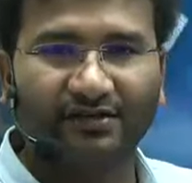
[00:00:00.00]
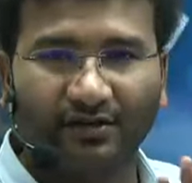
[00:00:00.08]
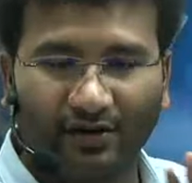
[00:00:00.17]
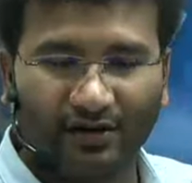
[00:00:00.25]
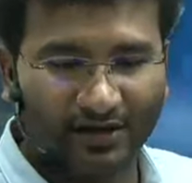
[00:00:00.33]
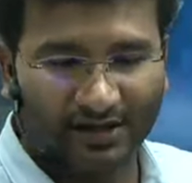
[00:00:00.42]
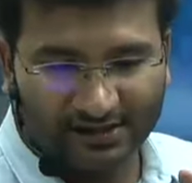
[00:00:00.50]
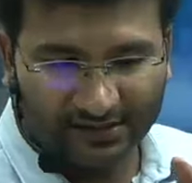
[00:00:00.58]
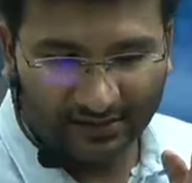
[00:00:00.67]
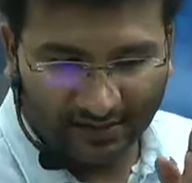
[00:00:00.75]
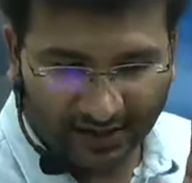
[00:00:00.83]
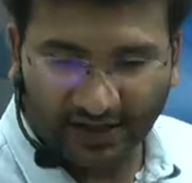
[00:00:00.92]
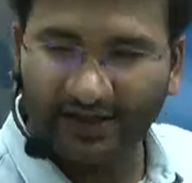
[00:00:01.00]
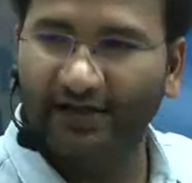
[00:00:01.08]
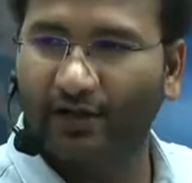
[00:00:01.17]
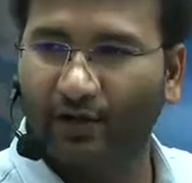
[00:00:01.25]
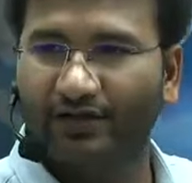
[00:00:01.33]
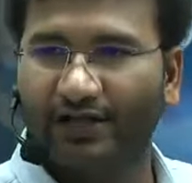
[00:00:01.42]
or else cutting
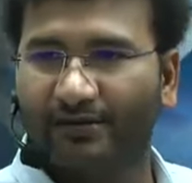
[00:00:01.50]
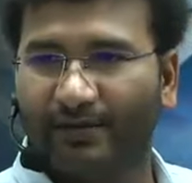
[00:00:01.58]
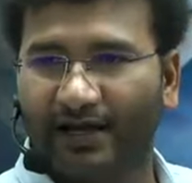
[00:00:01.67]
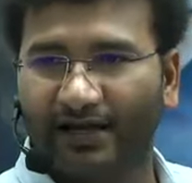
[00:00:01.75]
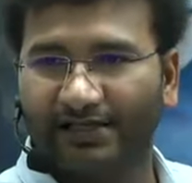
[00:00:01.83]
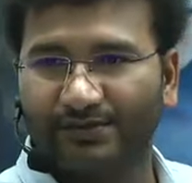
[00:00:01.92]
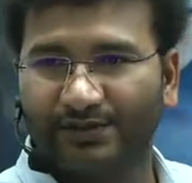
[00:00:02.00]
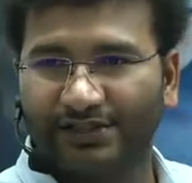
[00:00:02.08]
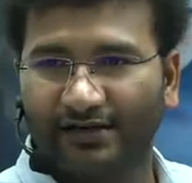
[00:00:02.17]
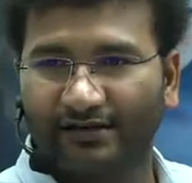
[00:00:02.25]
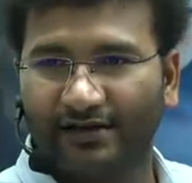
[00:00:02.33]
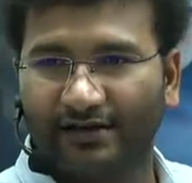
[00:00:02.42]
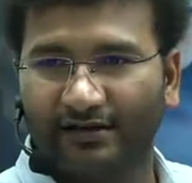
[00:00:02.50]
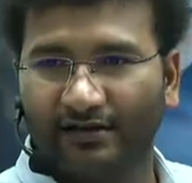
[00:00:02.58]
down the Himalayas which are there,